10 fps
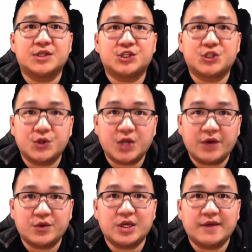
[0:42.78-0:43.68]
show you how
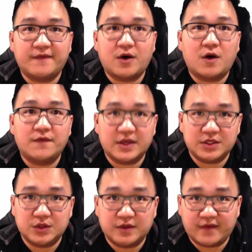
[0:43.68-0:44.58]
you evolve
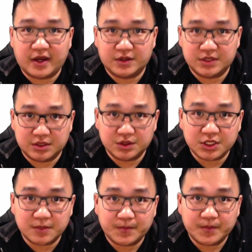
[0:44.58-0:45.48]
into the final
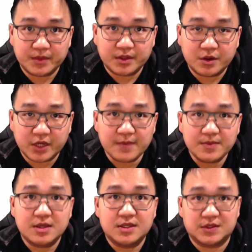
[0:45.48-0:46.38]
solution. Okay,
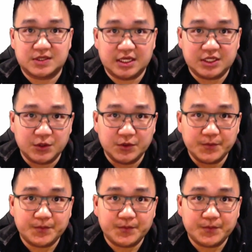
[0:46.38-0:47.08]
so stay tuned.